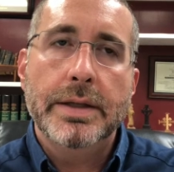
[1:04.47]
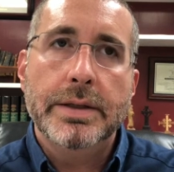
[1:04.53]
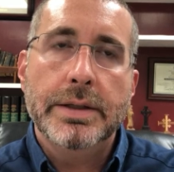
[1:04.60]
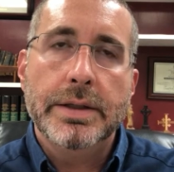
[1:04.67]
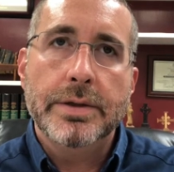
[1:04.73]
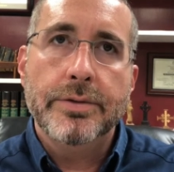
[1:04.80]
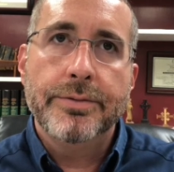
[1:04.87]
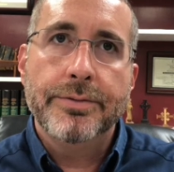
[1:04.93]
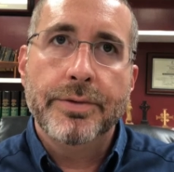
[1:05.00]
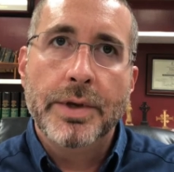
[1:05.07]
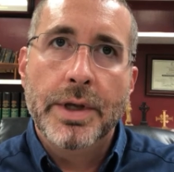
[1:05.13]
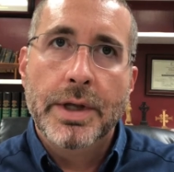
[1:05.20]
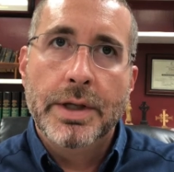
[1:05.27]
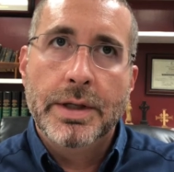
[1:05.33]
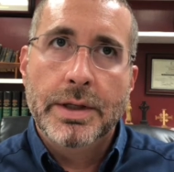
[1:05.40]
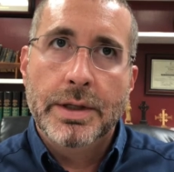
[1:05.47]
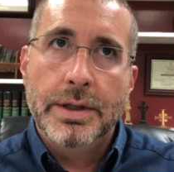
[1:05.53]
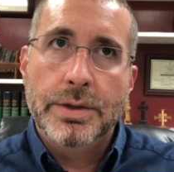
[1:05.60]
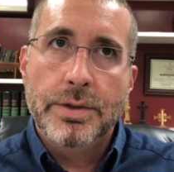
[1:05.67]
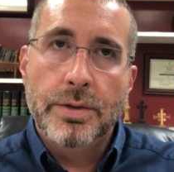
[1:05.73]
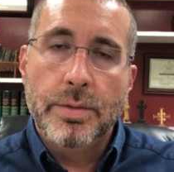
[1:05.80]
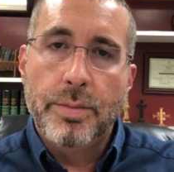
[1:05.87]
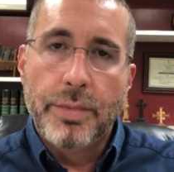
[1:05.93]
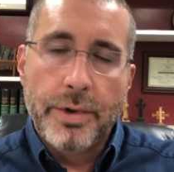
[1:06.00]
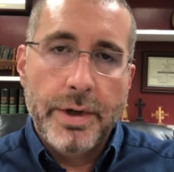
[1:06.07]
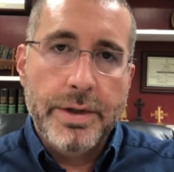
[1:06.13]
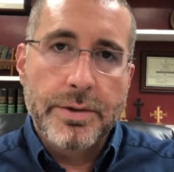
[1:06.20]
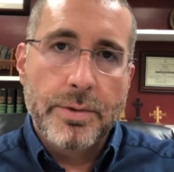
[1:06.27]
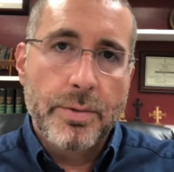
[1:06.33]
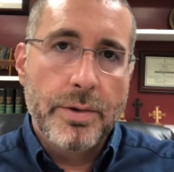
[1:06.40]
if your
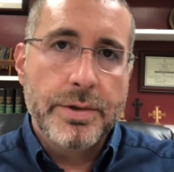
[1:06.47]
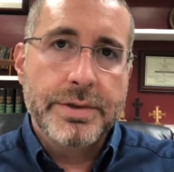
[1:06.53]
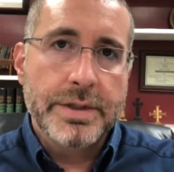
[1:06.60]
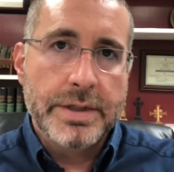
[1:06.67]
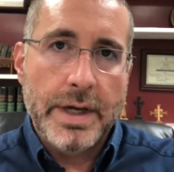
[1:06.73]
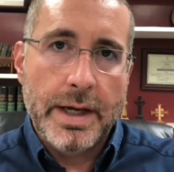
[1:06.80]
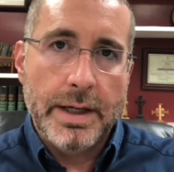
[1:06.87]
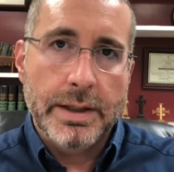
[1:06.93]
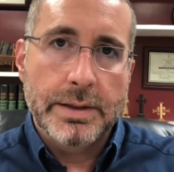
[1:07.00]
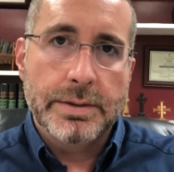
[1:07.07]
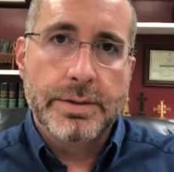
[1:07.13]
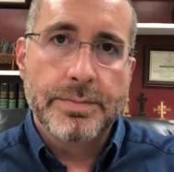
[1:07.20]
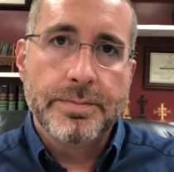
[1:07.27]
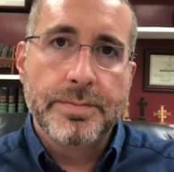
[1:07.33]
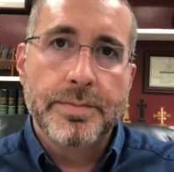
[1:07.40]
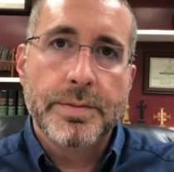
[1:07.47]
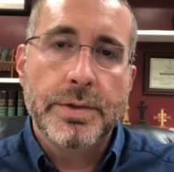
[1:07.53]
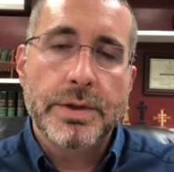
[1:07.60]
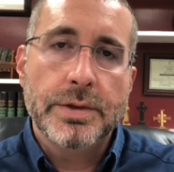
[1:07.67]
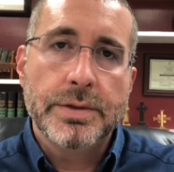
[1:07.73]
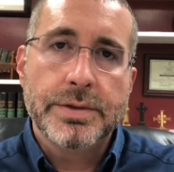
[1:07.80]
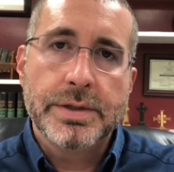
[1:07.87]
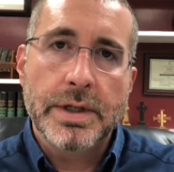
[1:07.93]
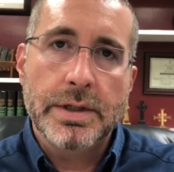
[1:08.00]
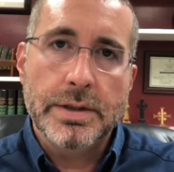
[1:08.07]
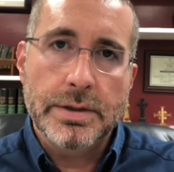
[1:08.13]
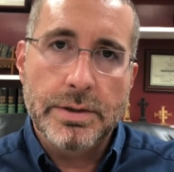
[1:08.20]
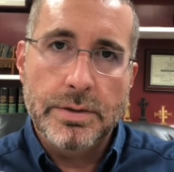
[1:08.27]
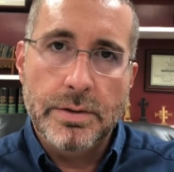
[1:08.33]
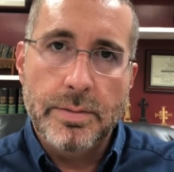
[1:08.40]
brother were to die, you say
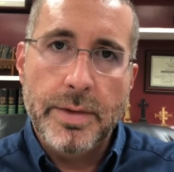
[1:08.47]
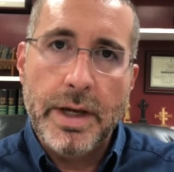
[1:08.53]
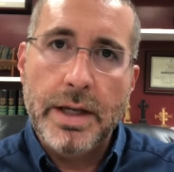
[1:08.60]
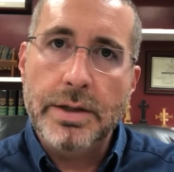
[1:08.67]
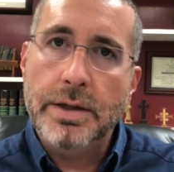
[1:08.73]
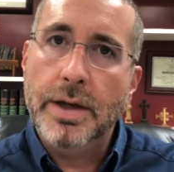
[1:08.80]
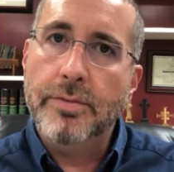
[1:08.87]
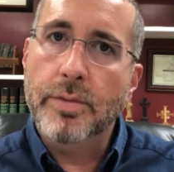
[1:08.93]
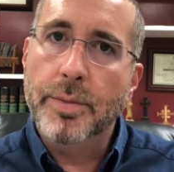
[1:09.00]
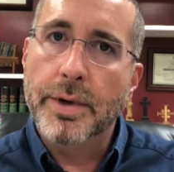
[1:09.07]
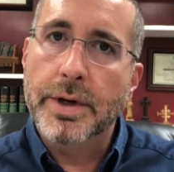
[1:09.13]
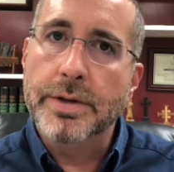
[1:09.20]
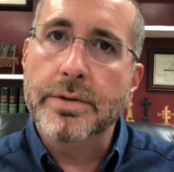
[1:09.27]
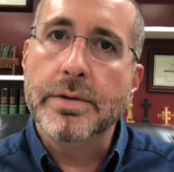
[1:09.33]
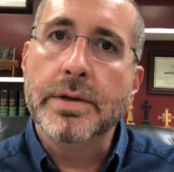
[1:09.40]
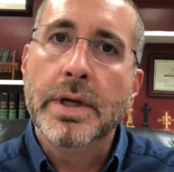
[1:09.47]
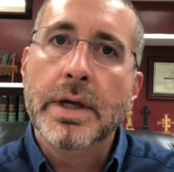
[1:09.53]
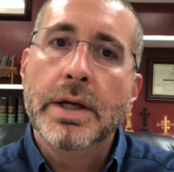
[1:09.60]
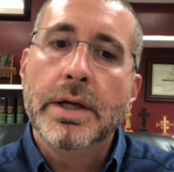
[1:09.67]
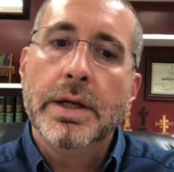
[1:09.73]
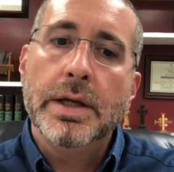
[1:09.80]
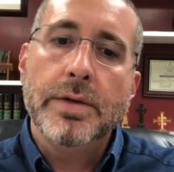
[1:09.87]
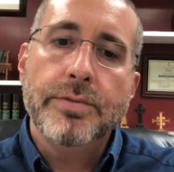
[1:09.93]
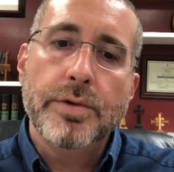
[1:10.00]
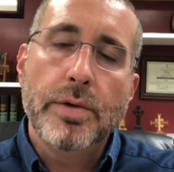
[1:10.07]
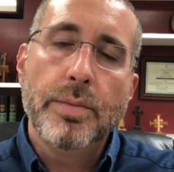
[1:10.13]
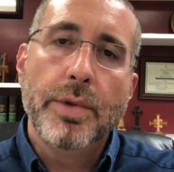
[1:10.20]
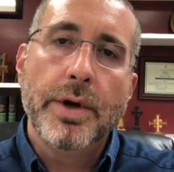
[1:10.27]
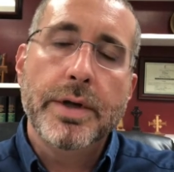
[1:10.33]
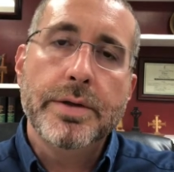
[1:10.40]
you're a man, you have a brother, if your
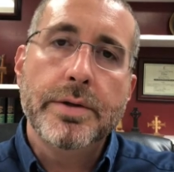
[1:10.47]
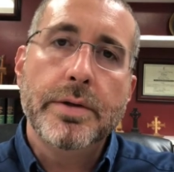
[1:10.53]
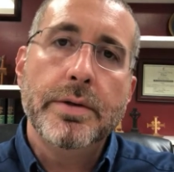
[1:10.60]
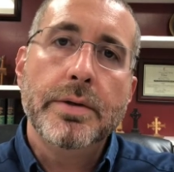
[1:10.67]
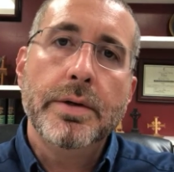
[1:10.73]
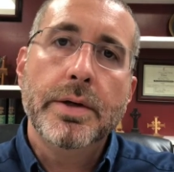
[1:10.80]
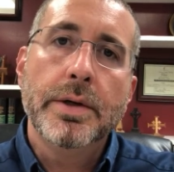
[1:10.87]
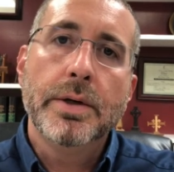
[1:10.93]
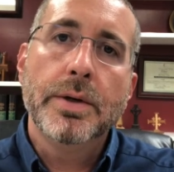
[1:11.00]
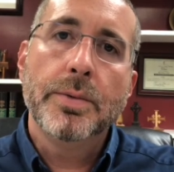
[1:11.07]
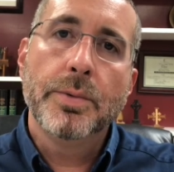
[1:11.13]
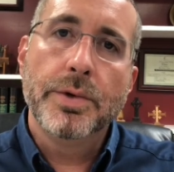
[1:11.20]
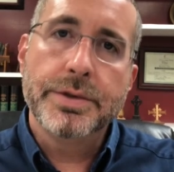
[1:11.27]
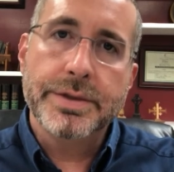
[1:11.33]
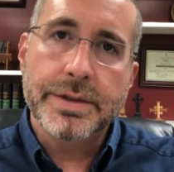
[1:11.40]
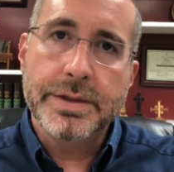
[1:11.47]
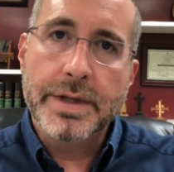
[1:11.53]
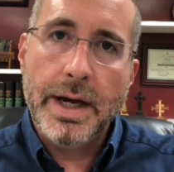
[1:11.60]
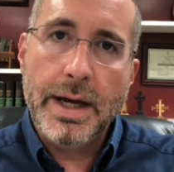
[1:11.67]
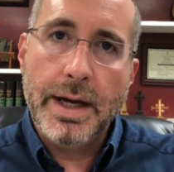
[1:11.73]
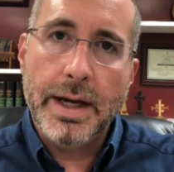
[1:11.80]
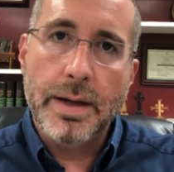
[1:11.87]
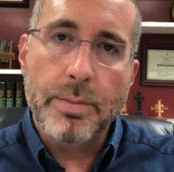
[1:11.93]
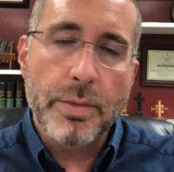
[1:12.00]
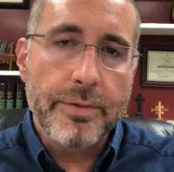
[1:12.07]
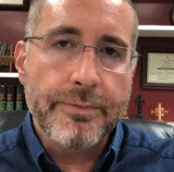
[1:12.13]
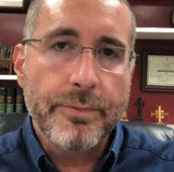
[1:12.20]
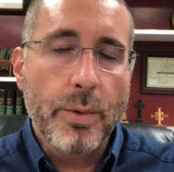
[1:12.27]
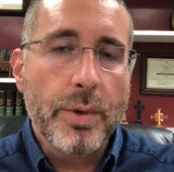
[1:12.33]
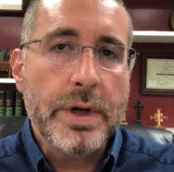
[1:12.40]
brother were to die
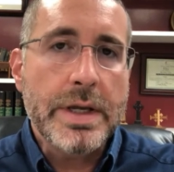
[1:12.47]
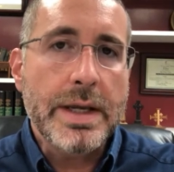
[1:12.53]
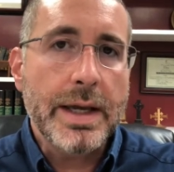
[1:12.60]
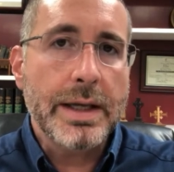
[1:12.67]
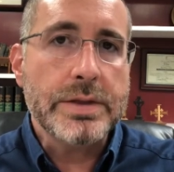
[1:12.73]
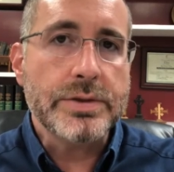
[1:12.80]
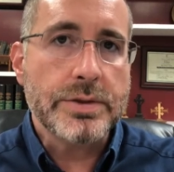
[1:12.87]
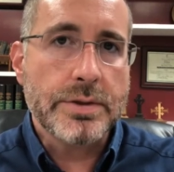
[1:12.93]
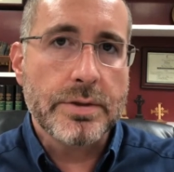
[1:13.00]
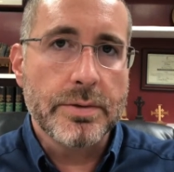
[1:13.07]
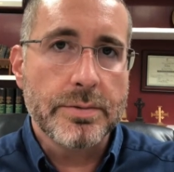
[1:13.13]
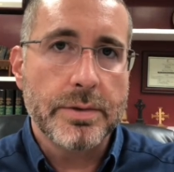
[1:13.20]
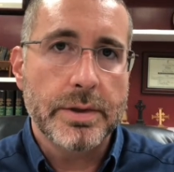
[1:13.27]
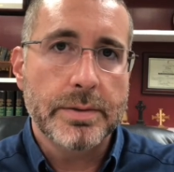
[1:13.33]
before he has children,